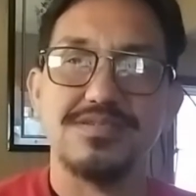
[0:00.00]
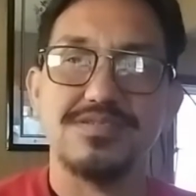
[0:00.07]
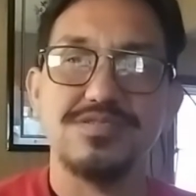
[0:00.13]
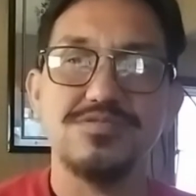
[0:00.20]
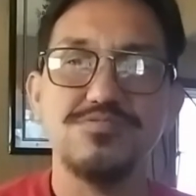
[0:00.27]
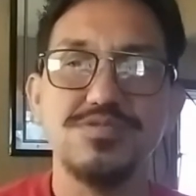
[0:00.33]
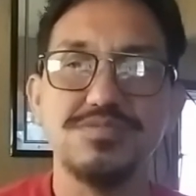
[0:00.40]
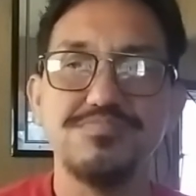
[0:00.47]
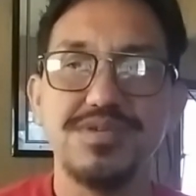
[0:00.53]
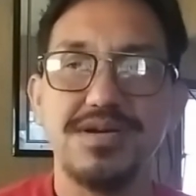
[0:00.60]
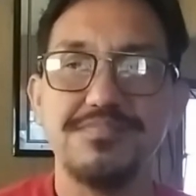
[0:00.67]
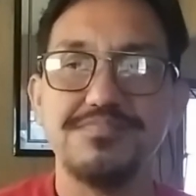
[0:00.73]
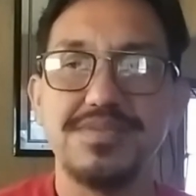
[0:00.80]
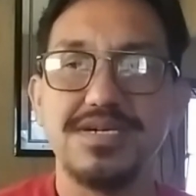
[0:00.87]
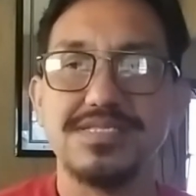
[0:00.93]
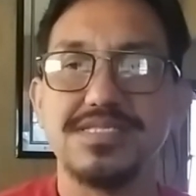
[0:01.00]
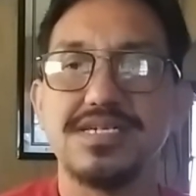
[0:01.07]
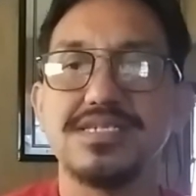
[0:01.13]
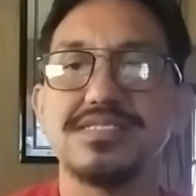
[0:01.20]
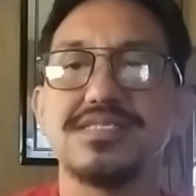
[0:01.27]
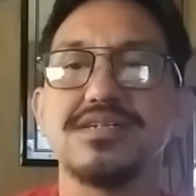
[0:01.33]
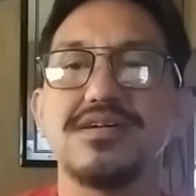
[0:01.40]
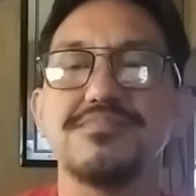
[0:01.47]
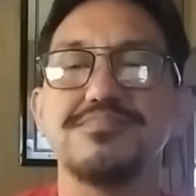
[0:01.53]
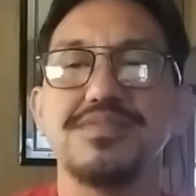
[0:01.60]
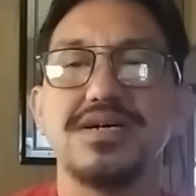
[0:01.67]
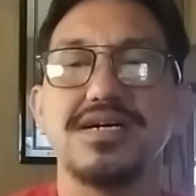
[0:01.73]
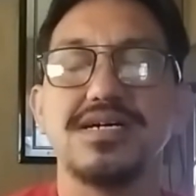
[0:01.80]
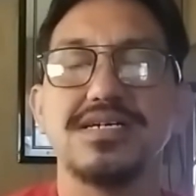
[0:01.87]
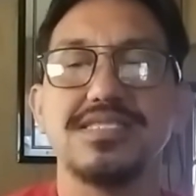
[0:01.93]
you will be updated of
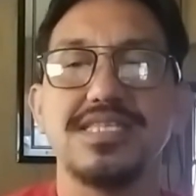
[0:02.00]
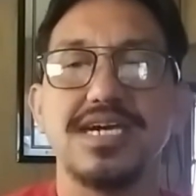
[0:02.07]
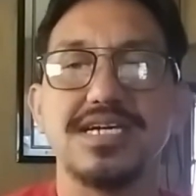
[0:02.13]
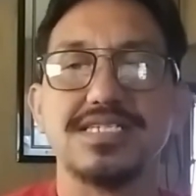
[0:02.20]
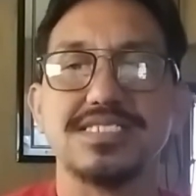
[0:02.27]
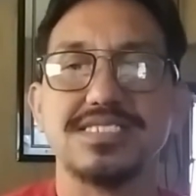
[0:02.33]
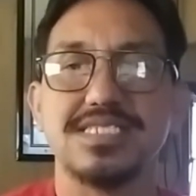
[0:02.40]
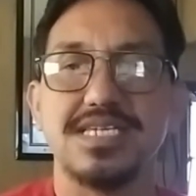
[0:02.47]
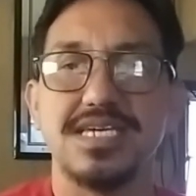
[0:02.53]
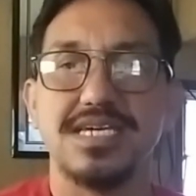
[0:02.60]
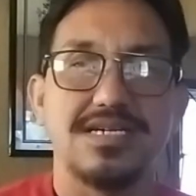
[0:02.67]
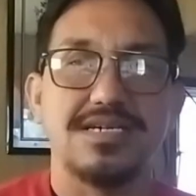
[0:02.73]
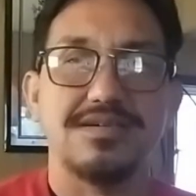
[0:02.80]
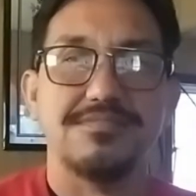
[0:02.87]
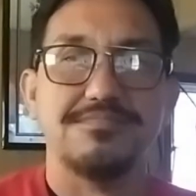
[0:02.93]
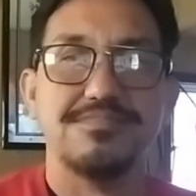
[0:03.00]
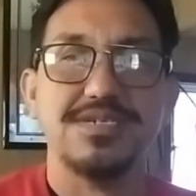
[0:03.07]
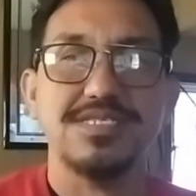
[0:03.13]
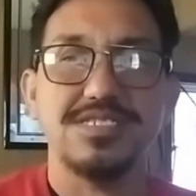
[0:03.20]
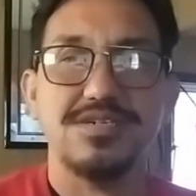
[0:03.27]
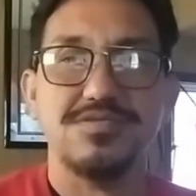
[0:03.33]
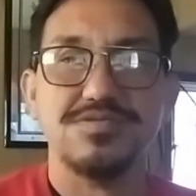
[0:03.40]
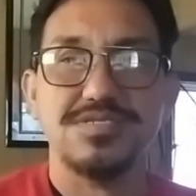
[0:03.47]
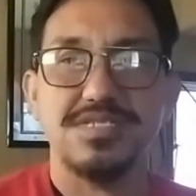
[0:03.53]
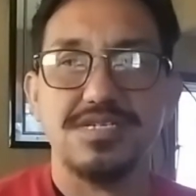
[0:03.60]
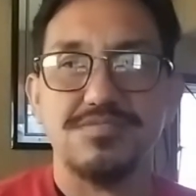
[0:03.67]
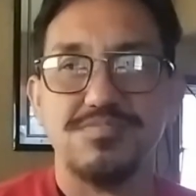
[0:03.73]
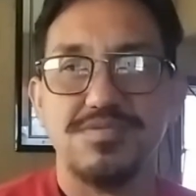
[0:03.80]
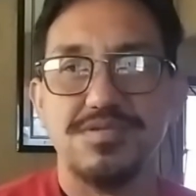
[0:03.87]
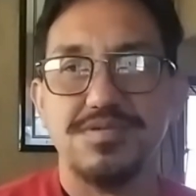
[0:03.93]
the next videos
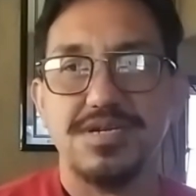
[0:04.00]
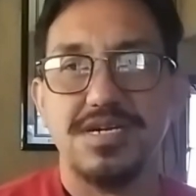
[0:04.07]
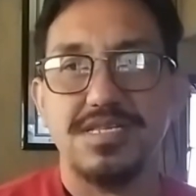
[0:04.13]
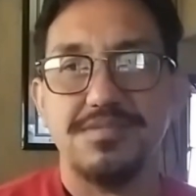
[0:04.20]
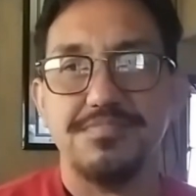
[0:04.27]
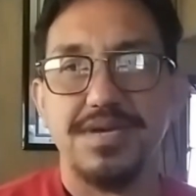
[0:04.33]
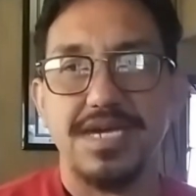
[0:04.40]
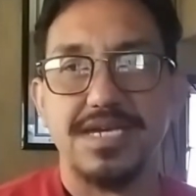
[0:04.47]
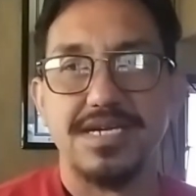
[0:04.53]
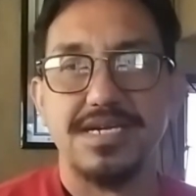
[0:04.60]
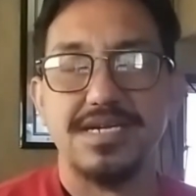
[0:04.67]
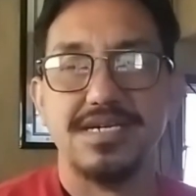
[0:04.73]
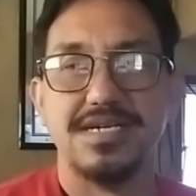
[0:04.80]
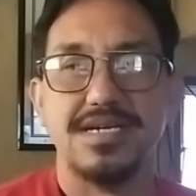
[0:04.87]
that we're gonna make.